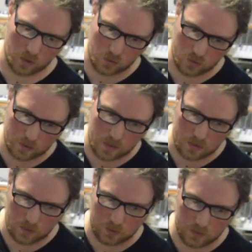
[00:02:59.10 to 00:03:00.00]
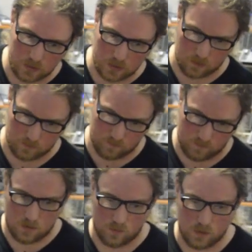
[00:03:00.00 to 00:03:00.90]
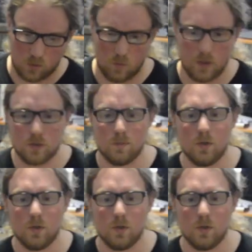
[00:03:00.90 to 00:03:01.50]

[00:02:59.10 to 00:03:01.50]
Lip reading: iron stays clean. You get a whole bunch of